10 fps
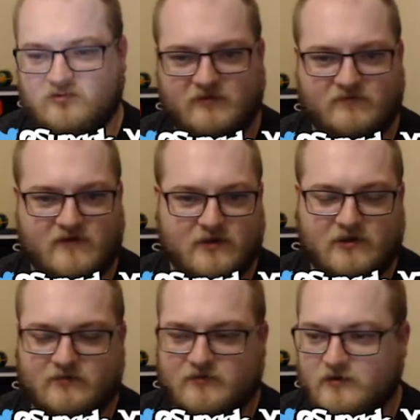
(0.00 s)
be fine. I
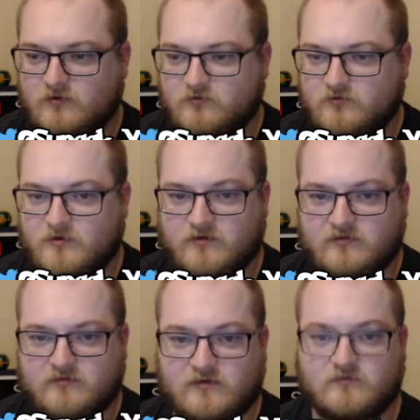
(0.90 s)
got 30 Ultra Balls
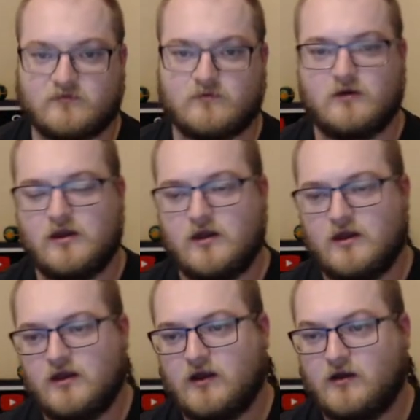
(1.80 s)
and stuff too.
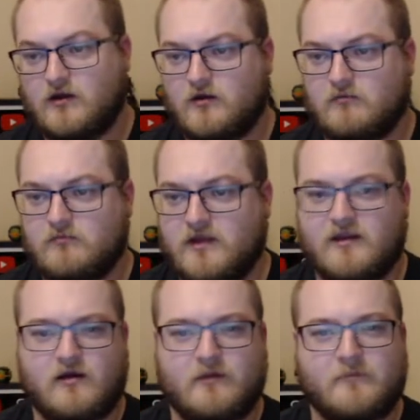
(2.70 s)
Um, and
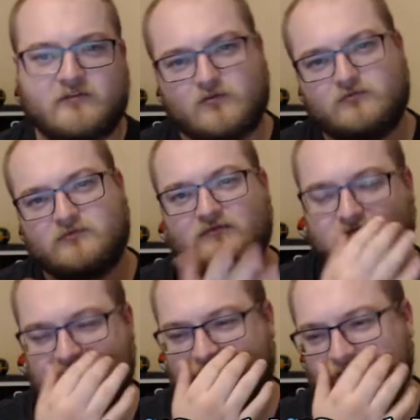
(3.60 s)
I'm also
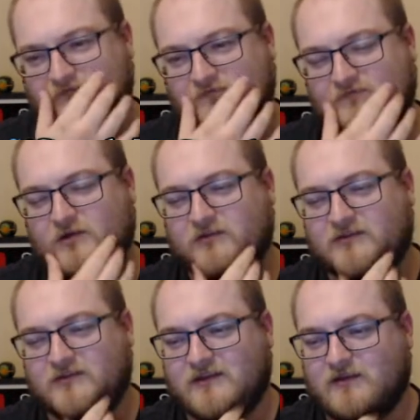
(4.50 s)
kind of
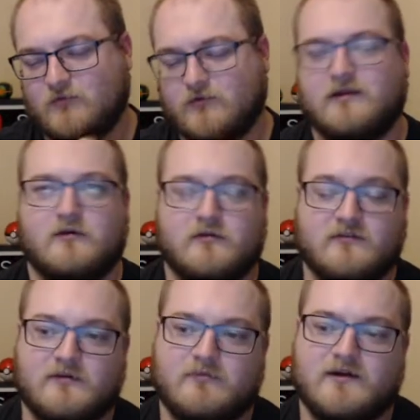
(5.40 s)
noticing that, well, not
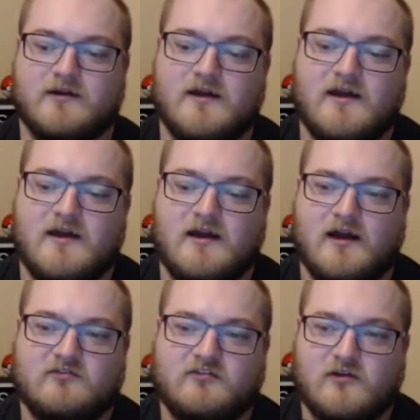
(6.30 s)
noticing, but uh,
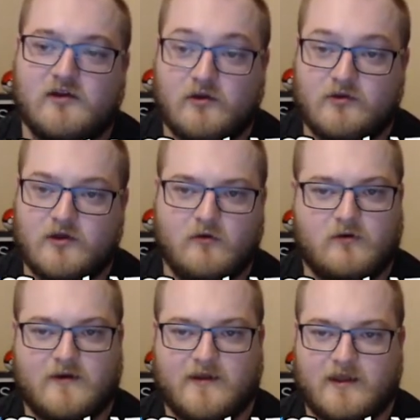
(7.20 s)
just so y'all know,
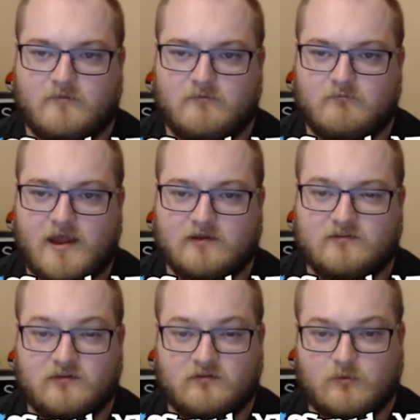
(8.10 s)
I am back
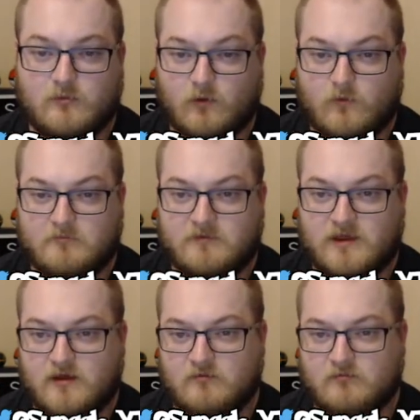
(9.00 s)
to using my
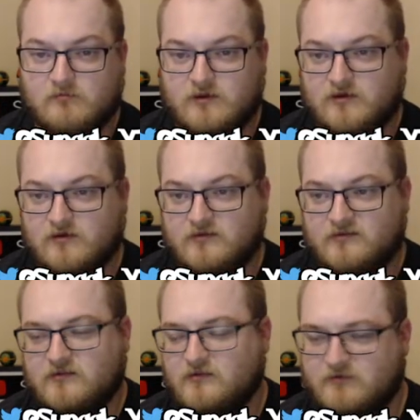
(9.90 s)
webcam
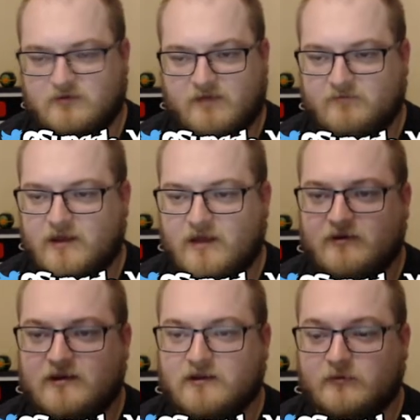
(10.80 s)
because I've been
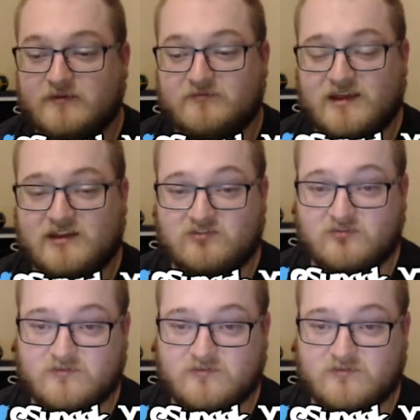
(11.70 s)
having a little bit of tech issues